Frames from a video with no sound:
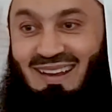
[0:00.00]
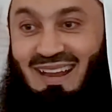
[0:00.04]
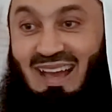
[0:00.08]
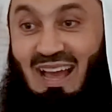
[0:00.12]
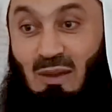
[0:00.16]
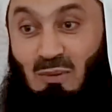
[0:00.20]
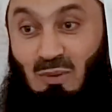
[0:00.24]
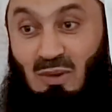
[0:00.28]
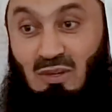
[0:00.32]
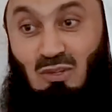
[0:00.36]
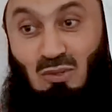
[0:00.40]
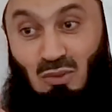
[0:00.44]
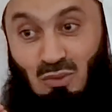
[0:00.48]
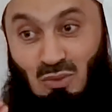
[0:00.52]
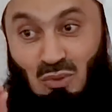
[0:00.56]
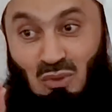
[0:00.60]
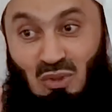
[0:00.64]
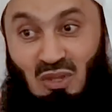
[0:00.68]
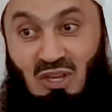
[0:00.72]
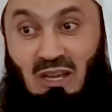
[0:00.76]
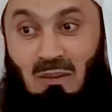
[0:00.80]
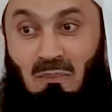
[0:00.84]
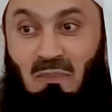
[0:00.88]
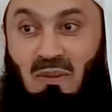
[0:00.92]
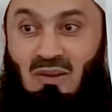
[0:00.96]
I want you to
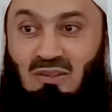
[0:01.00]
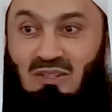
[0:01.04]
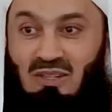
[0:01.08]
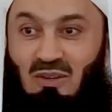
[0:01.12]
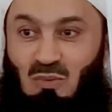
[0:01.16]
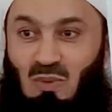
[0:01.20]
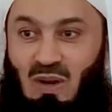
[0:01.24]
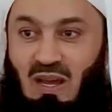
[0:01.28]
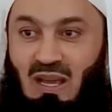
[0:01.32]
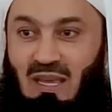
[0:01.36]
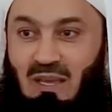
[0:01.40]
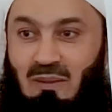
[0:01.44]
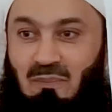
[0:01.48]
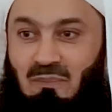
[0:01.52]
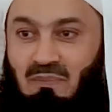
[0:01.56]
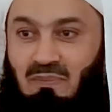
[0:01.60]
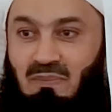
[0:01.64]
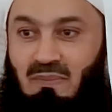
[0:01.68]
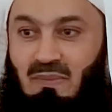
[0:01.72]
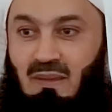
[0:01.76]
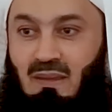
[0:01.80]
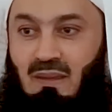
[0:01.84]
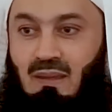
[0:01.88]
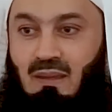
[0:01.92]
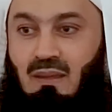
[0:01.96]
think about it. Why?
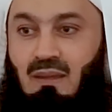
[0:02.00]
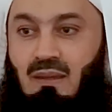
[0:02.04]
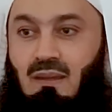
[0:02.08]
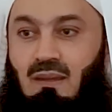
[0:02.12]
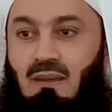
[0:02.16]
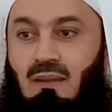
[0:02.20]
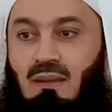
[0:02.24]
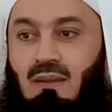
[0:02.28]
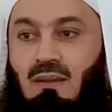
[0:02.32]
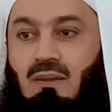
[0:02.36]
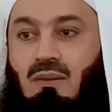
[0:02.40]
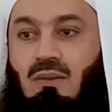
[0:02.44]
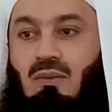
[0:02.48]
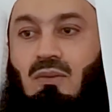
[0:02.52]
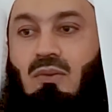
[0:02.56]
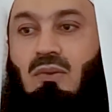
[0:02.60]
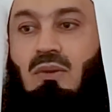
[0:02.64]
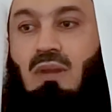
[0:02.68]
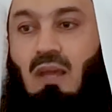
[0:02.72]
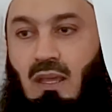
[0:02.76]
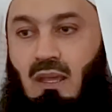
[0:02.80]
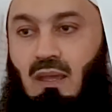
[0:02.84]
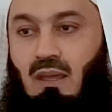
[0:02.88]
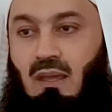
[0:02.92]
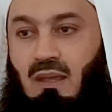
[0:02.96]

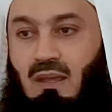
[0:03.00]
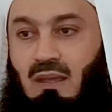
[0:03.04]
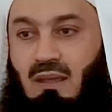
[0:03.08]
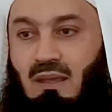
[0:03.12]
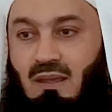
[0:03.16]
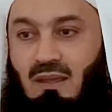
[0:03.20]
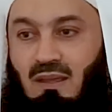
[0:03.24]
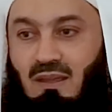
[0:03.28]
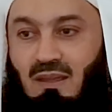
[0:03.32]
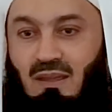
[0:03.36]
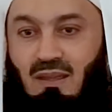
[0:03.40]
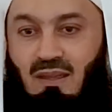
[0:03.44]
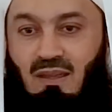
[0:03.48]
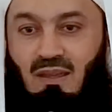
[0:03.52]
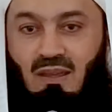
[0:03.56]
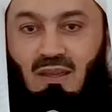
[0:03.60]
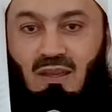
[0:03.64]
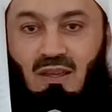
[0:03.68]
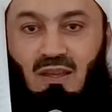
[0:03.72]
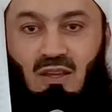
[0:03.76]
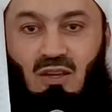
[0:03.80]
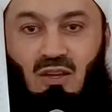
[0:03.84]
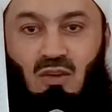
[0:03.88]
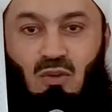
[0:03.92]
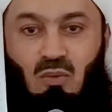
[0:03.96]
Today,
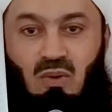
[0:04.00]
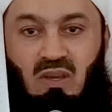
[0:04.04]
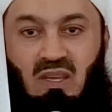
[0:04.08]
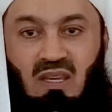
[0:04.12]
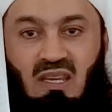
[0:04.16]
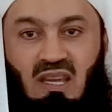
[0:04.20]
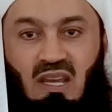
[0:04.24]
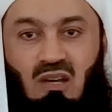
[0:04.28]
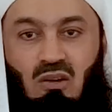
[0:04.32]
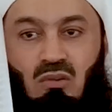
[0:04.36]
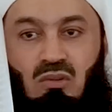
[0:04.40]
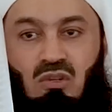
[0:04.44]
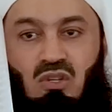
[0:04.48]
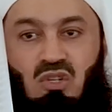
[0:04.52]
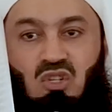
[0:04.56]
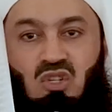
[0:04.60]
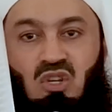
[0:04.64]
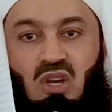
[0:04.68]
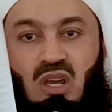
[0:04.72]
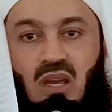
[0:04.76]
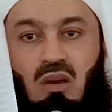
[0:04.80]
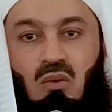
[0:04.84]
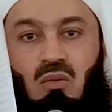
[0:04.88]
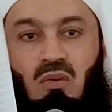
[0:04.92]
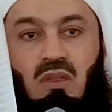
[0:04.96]
we cannot
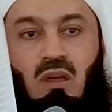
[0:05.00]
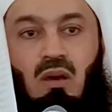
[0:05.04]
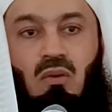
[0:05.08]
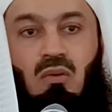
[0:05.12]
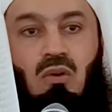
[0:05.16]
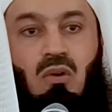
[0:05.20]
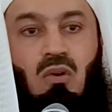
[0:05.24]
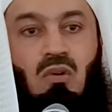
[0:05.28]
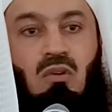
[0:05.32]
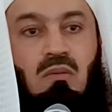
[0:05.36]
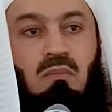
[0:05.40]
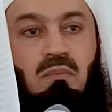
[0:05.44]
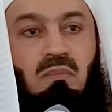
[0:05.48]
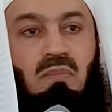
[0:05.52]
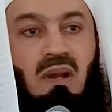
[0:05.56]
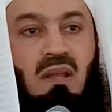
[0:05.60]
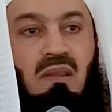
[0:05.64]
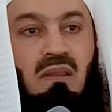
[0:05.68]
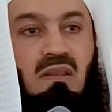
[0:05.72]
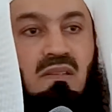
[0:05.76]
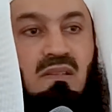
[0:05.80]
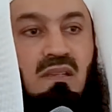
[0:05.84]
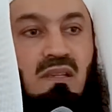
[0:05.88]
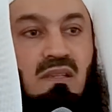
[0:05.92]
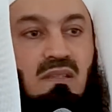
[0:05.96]
share with our own
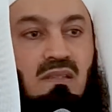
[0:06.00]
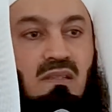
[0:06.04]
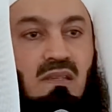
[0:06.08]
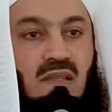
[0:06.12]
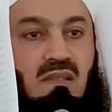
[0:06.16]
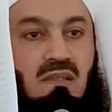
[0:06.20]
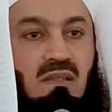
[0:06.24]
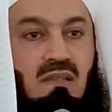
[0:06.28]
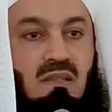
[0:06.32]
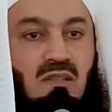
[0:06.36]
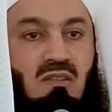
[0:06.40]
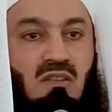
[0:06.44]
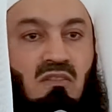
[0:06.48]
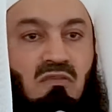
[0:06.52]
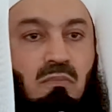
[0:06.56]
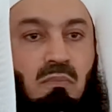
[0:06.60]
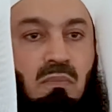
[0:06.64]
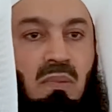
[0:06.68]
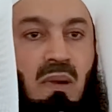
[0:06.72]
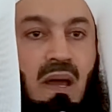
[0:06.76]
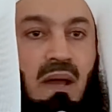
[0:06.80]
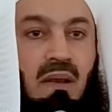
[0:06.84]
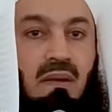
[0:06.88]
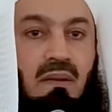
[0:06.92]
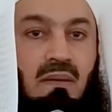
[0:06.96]
brothers and sisters of
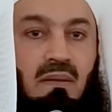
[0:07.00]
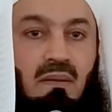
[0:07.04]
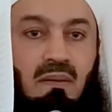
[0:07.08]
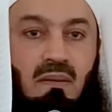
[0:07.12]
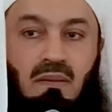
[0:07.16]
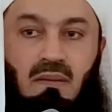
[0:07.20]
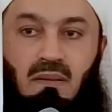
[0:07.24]
blood.